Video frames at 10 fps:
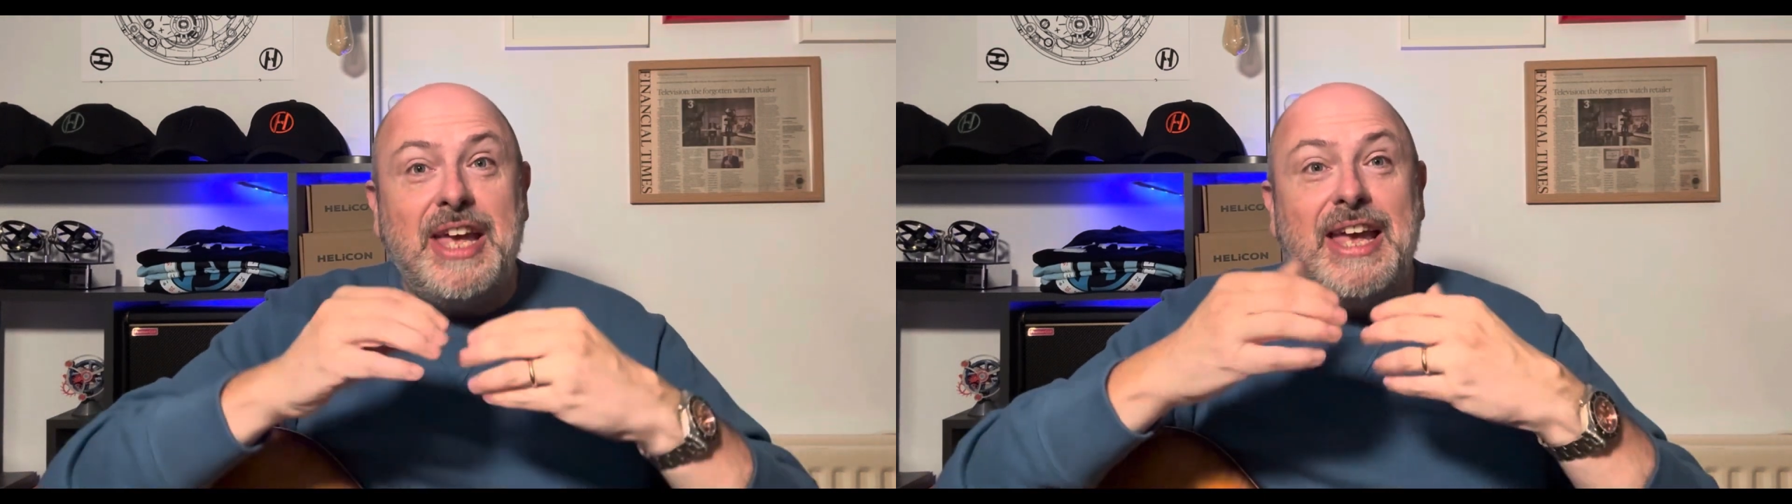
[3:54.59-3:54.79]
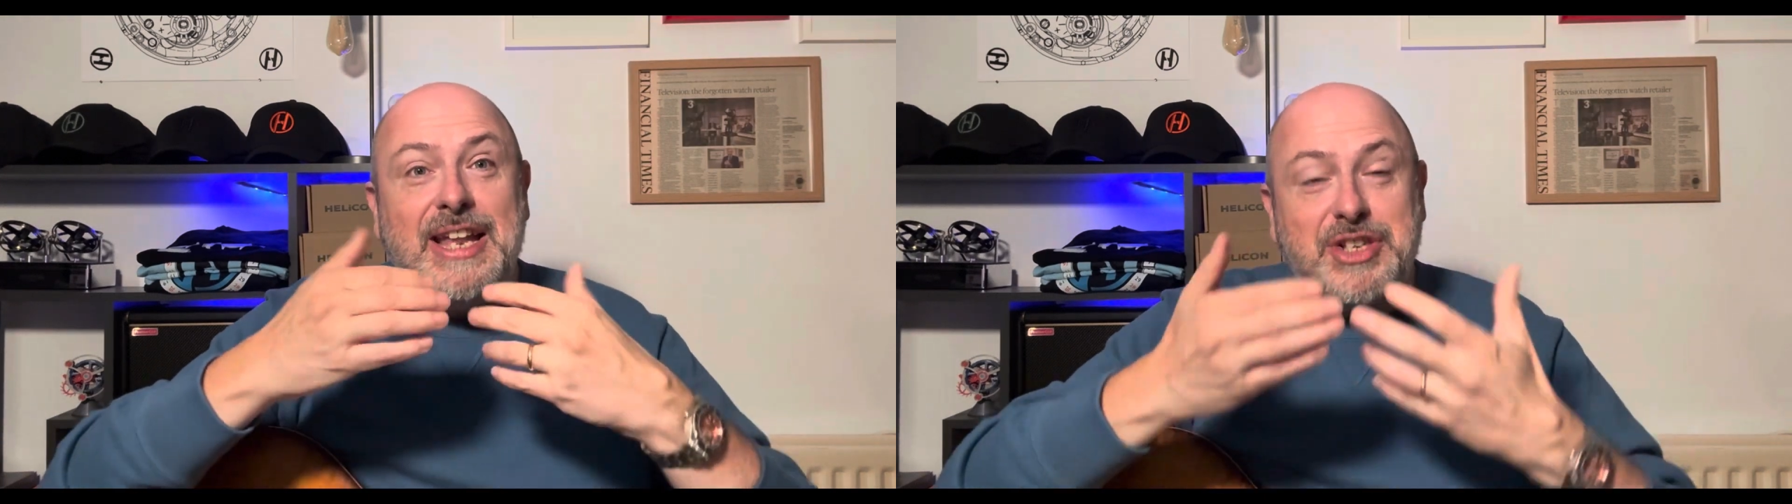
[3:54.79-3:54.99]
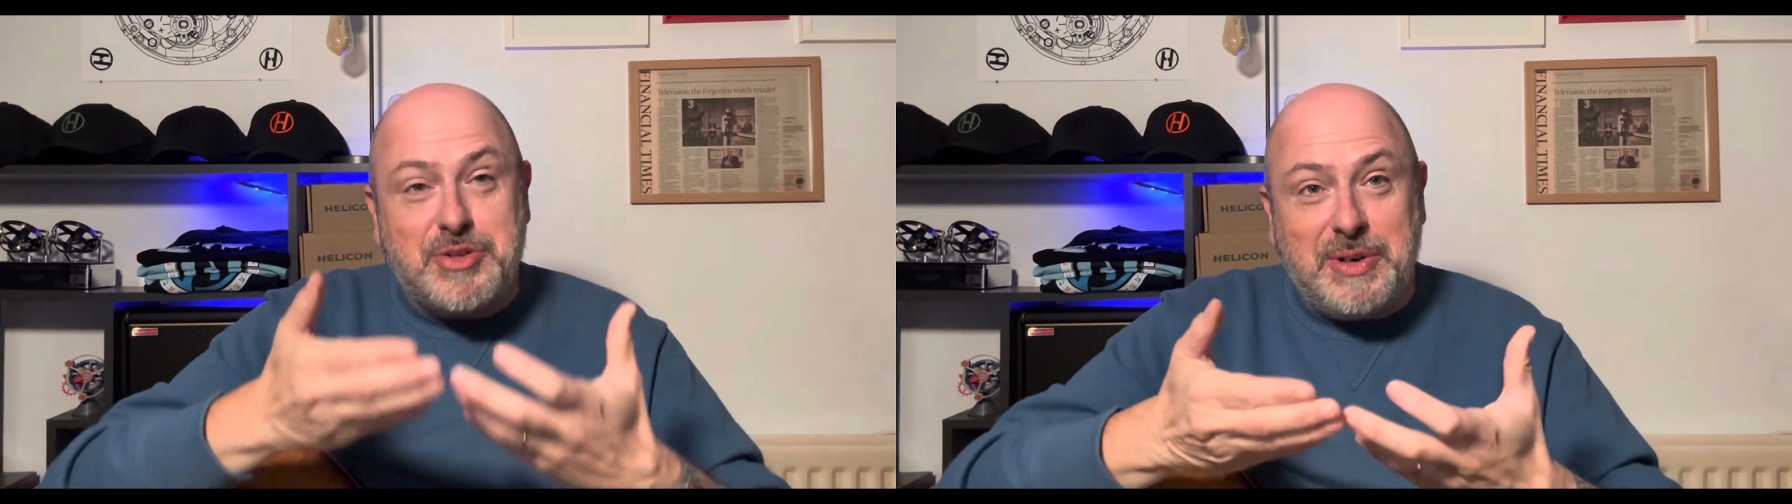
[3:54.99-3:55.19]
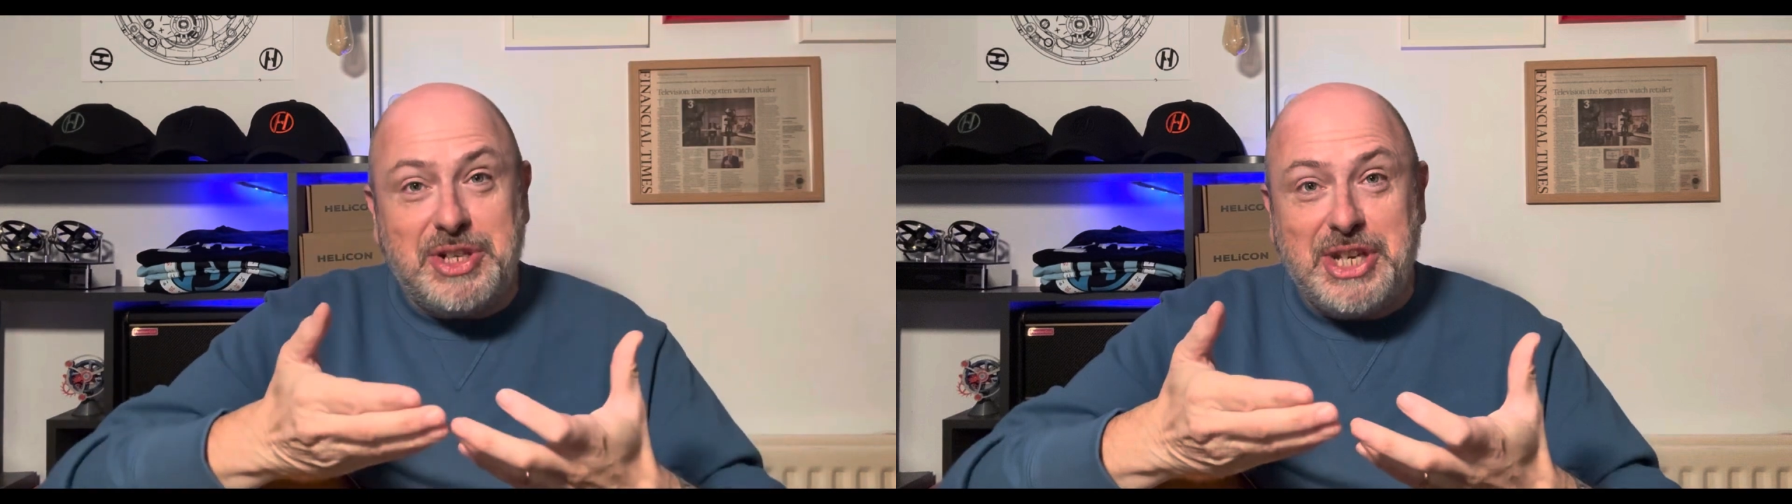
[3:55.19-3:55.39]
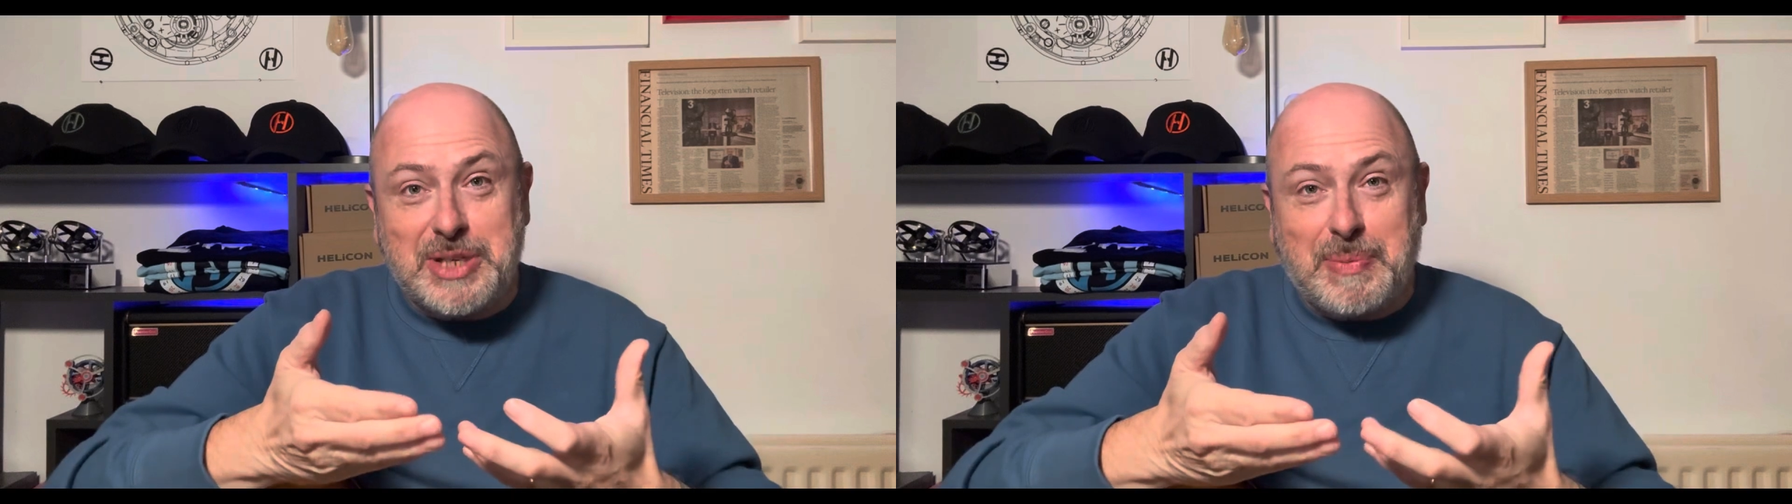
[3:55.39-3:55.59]
instrument
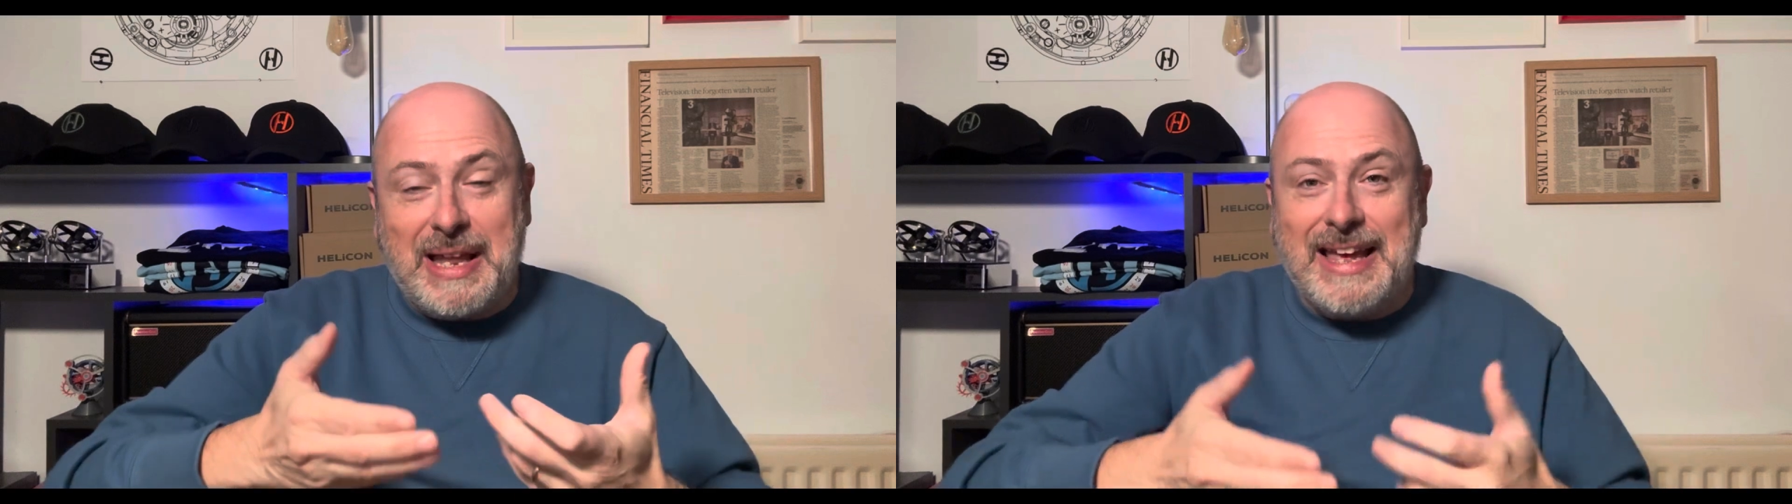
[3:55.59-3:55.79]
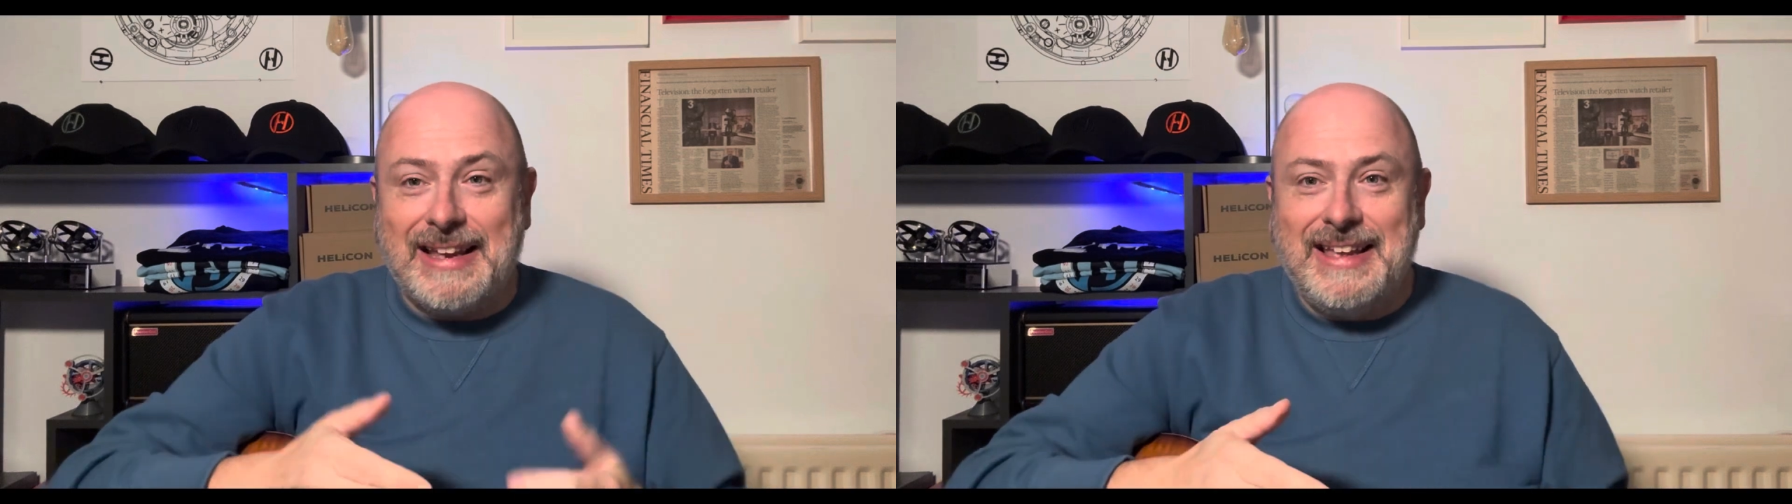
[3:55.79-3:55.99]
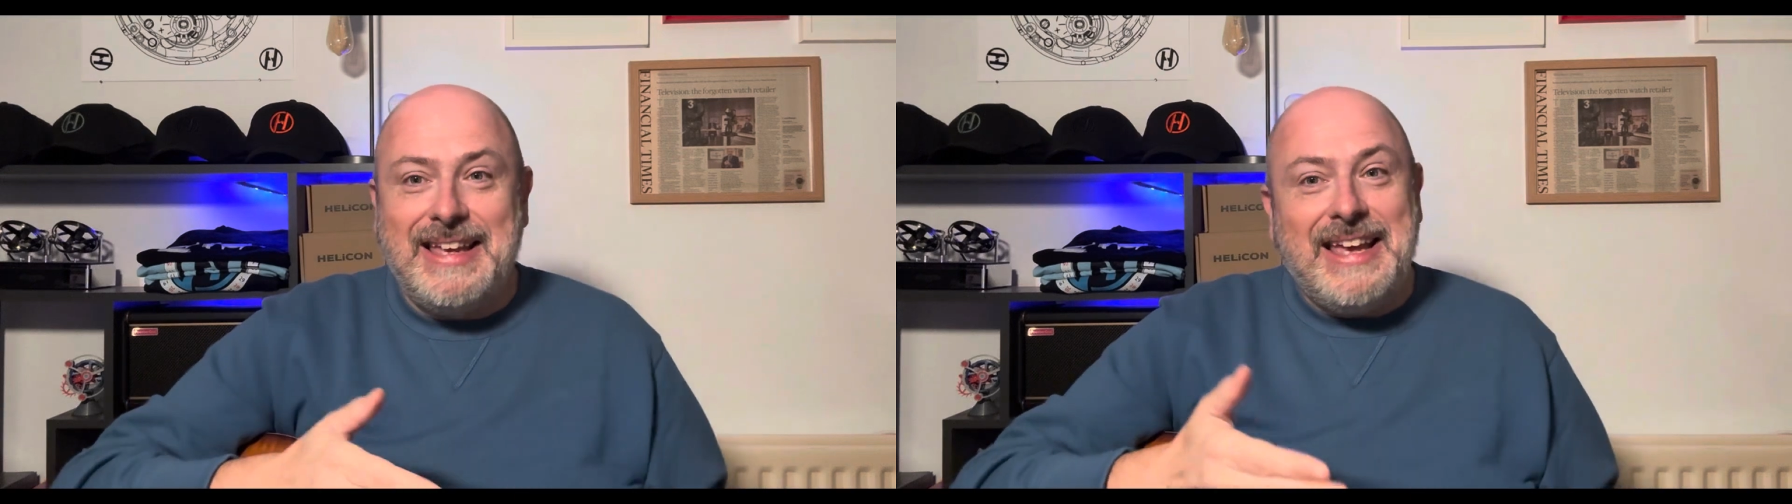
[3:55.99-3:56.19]
she is playing.